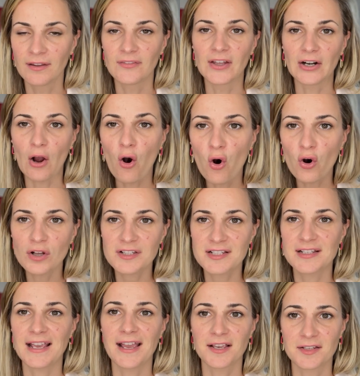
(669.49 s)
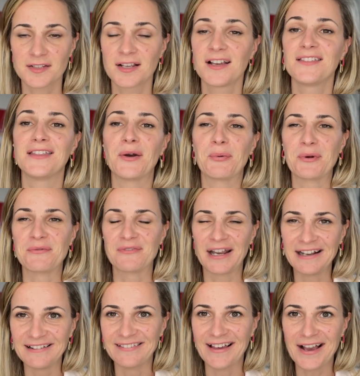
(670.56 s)
That hot sex that we
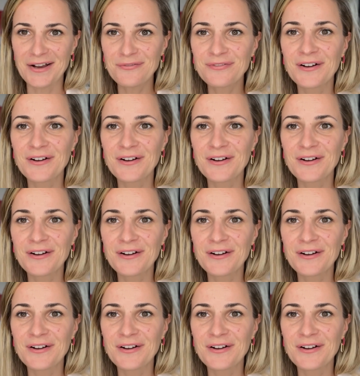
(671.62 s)
really love,